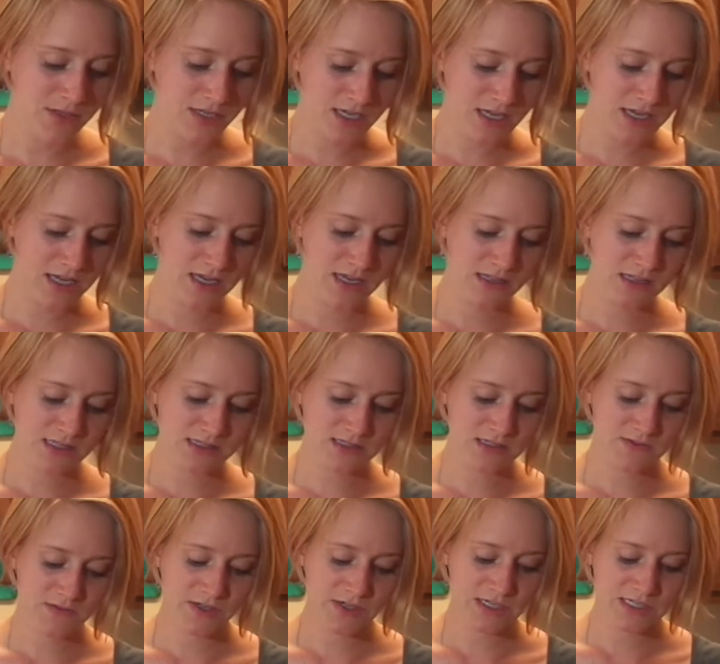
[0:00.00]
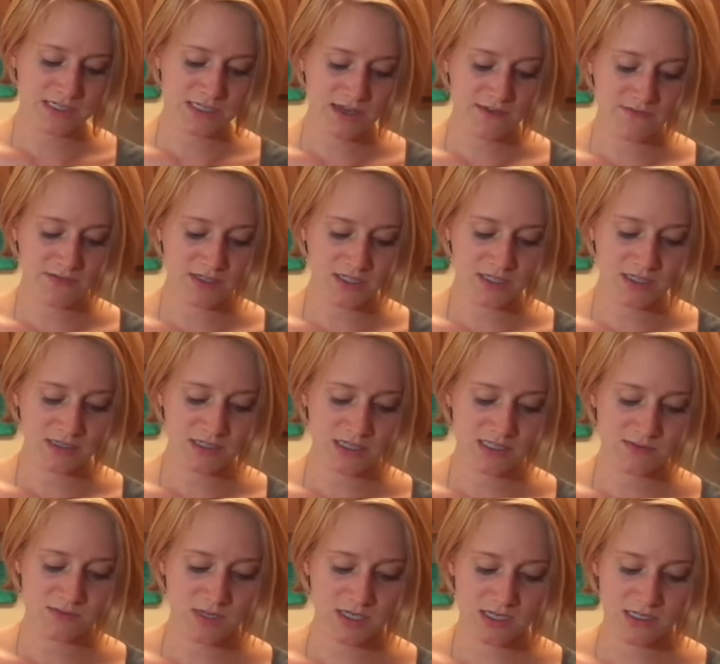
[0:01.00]
and that's not very definite.
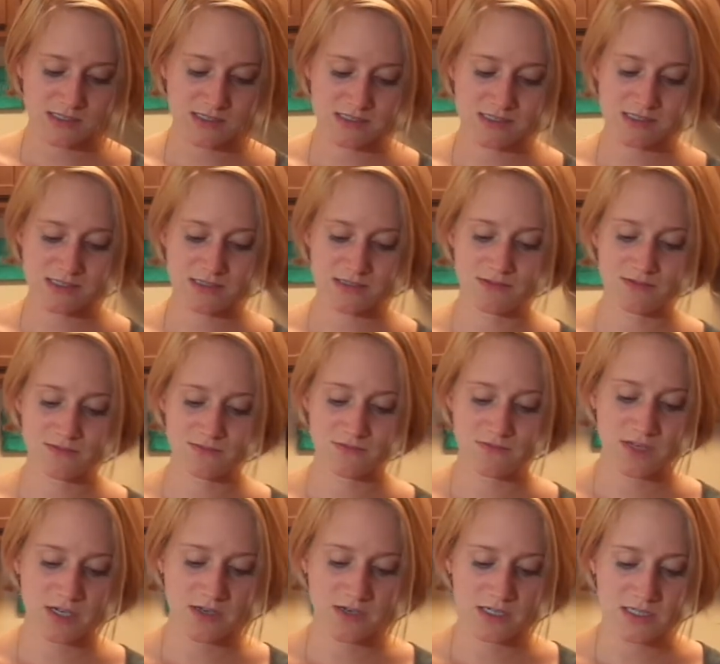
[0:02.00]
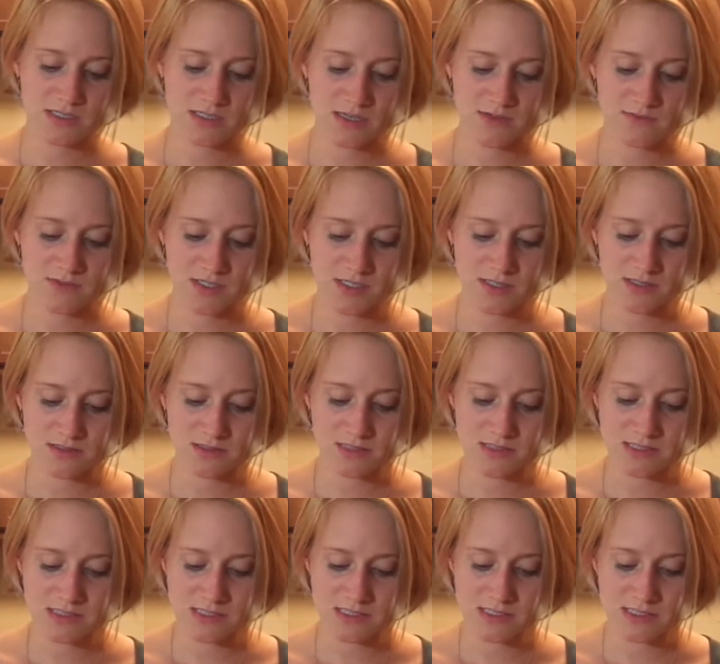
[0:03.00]
That's because this isn't very definite.
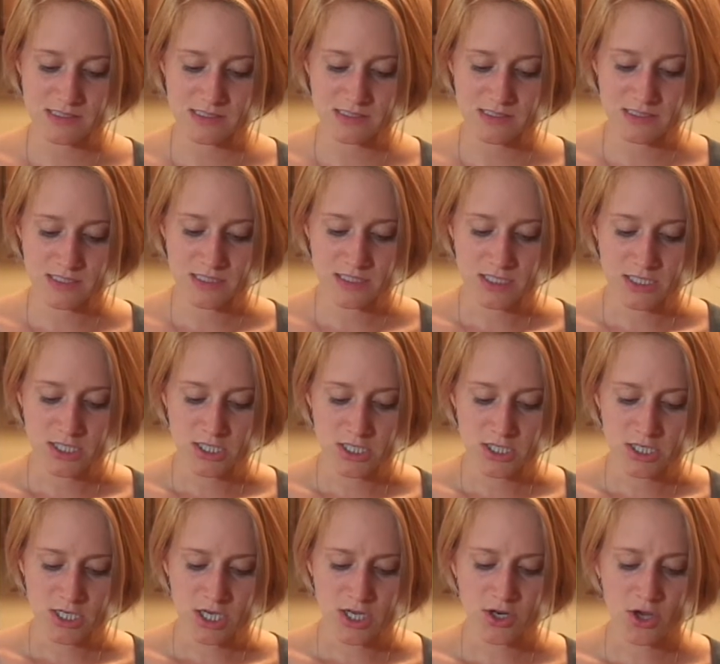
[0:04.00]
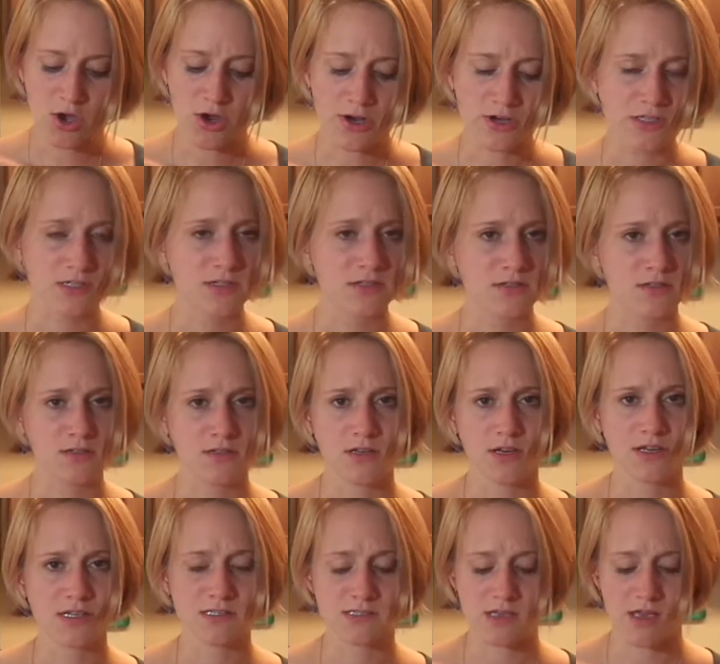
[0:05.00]
This is an art,
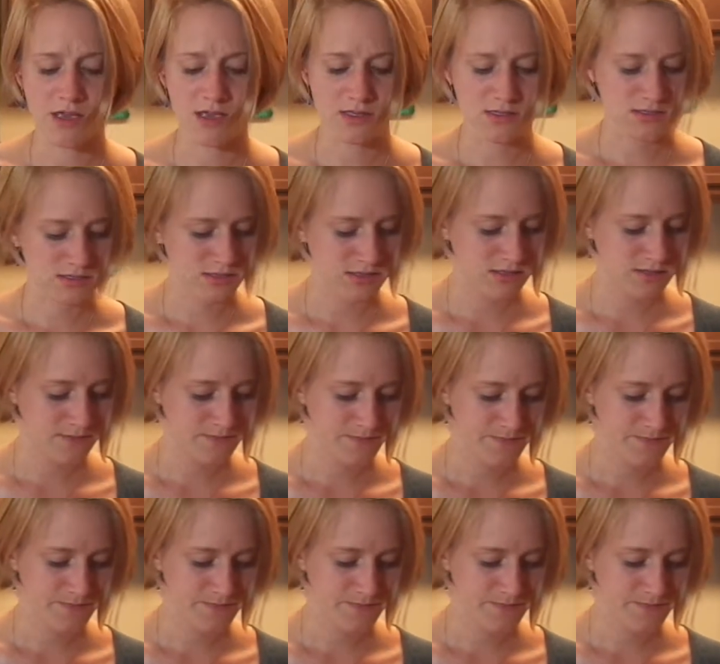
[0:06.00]
not a science.